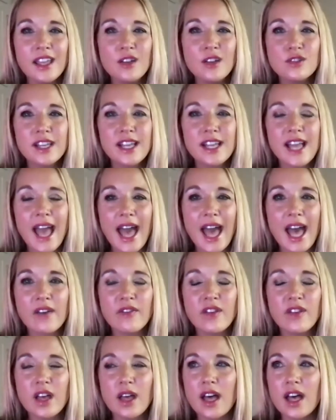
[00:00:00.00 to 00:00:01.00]
usually have,
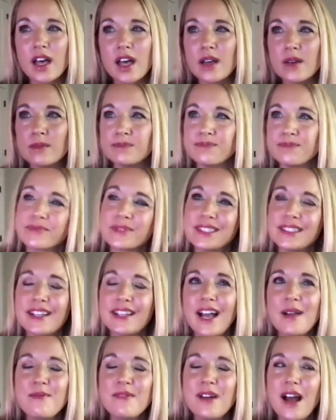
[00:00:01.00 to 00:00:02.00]

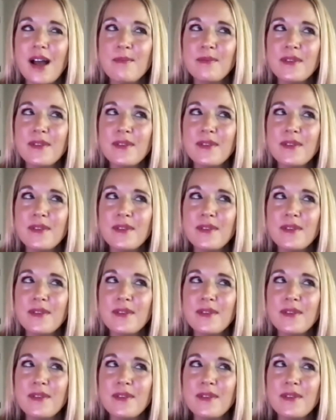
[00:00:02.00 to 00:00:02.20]
I'm